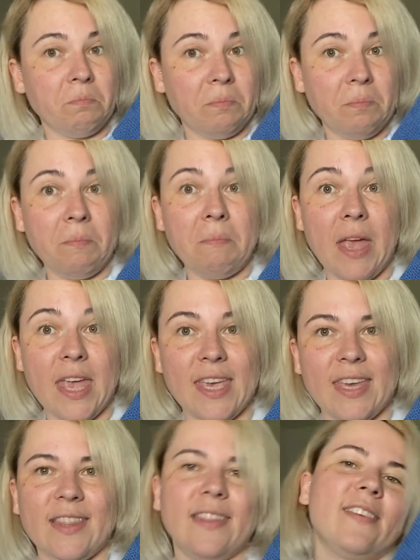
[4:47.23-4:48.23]
make
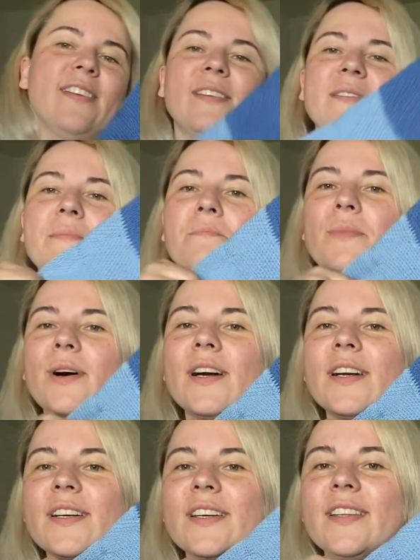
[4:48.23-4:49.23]
it
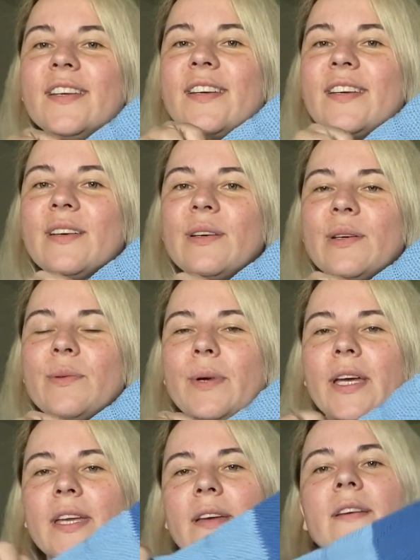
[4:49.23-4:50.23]
mark the
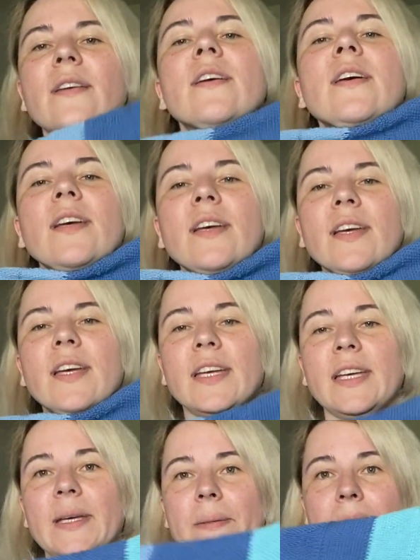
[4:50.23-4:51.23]
way.
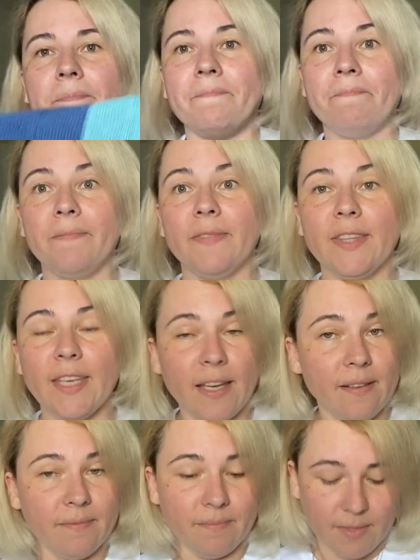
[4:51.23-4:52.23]
Yeah,
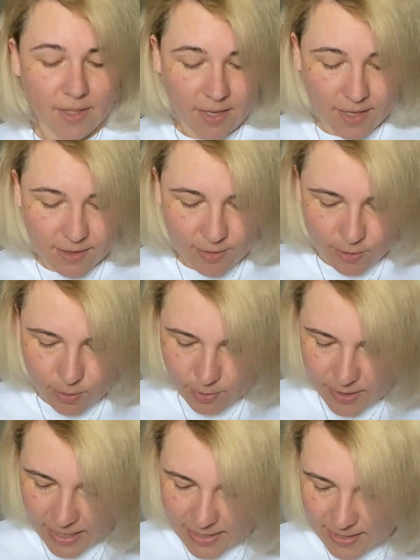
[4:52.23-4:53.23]
I don't know
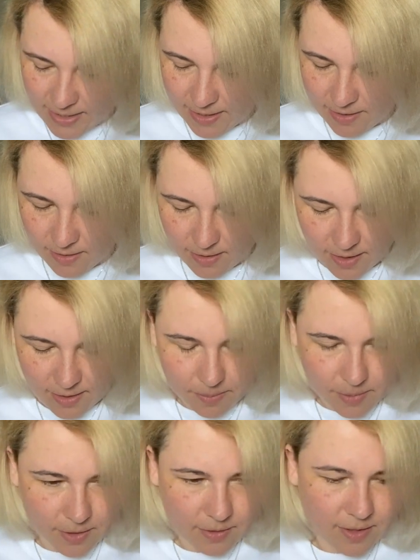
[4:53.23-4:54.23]
what else I can tell
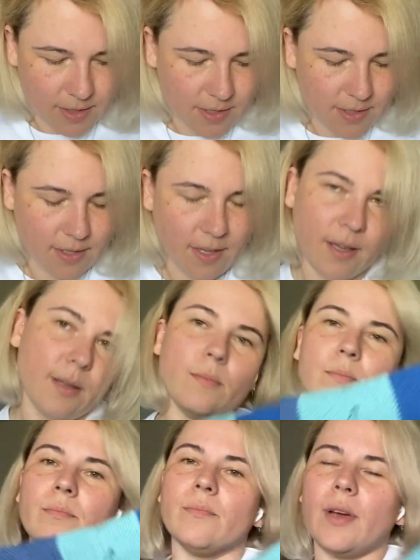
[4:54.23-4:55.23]
about this. I
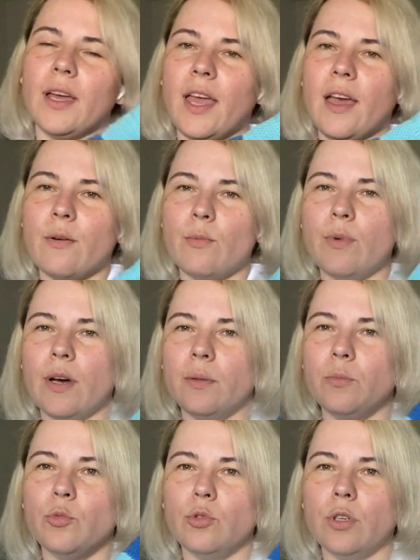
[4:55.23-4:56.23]
have
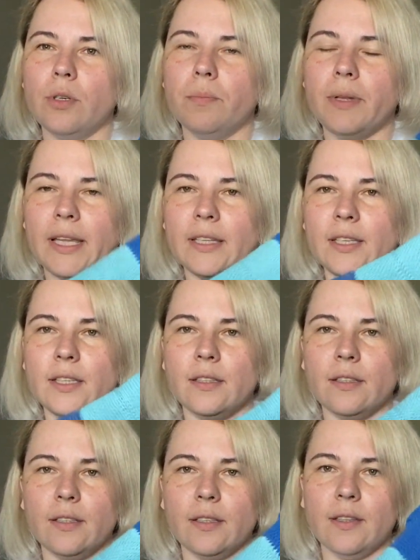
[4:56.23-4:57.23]
one more blanket
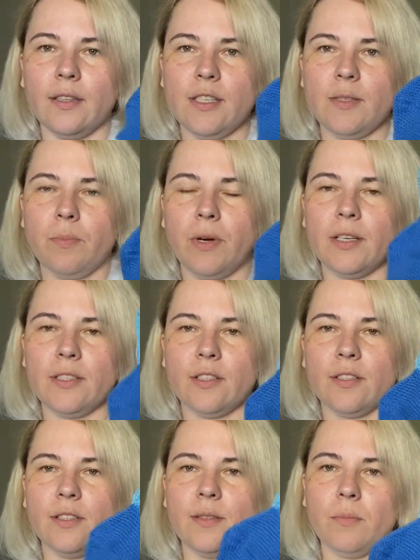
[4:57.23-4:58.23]
in this
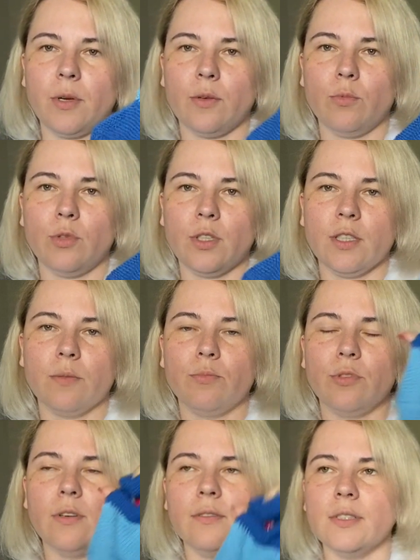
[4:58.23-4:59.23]
pattern in my work in
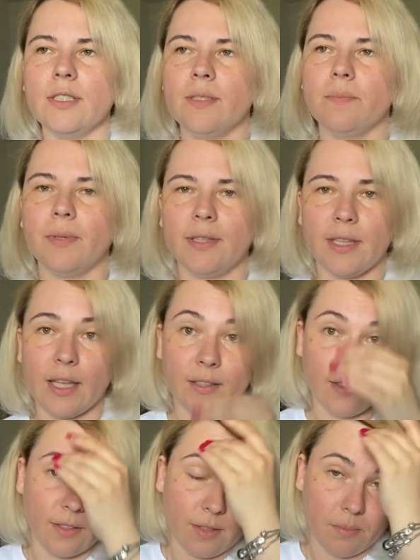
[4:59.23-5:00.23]
progress, but that's
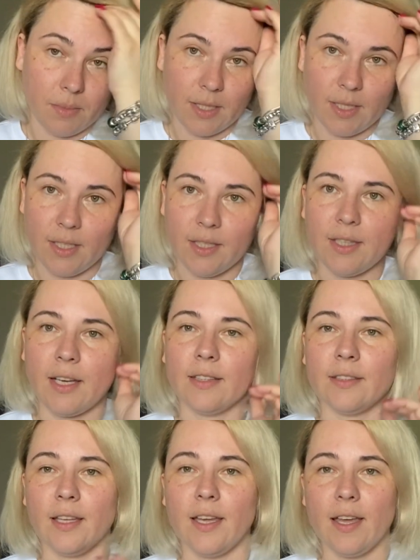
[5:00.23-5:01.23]
gonna be
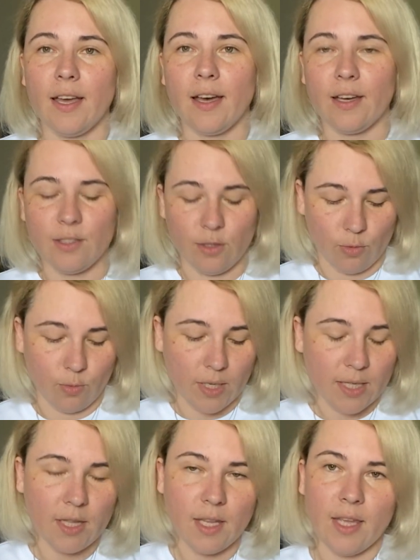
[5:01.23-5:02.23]
done I don't know
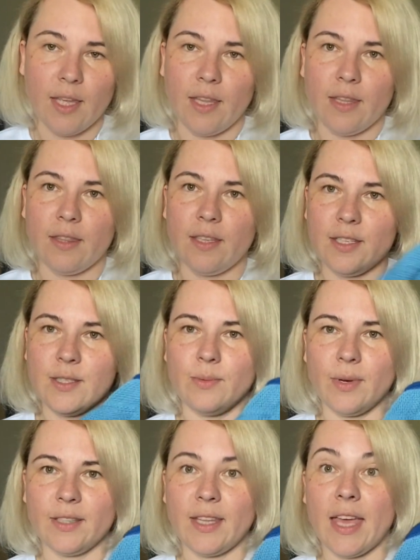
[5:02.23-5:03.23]
when. This
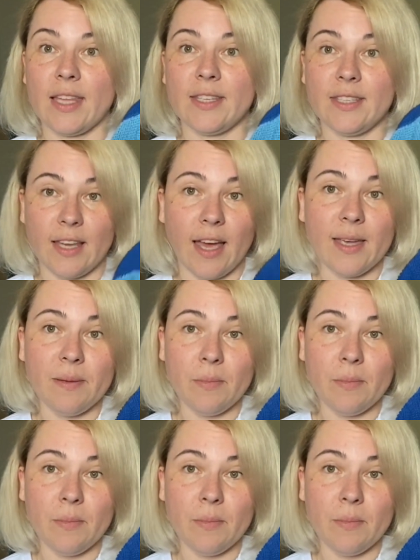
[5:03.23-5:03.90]
one had time